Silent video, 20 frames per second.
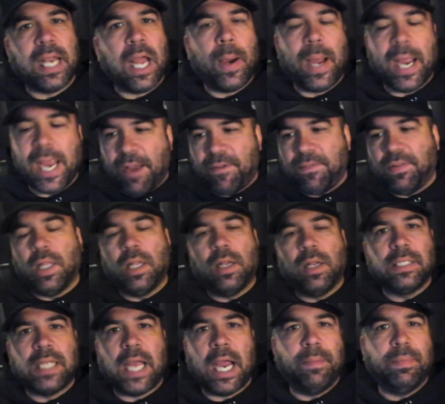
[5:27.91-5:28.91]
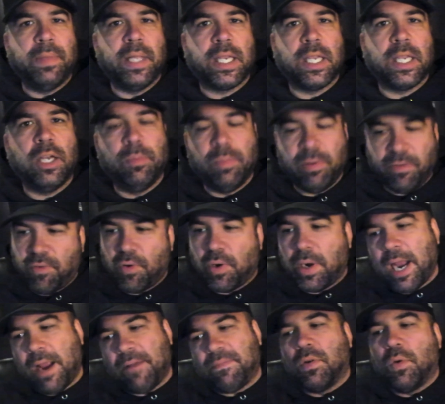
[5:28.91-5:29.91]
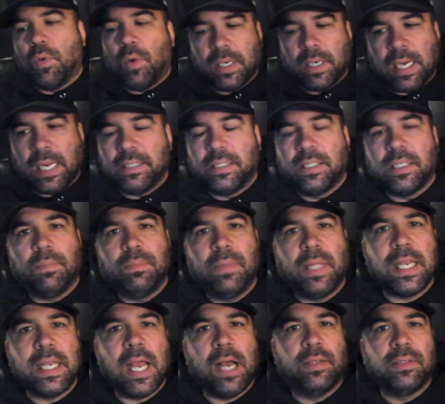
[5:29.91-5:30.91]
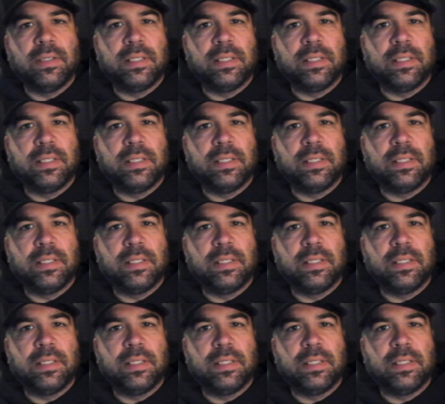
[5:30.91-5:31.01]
I have a little time to kill before I have to work on something else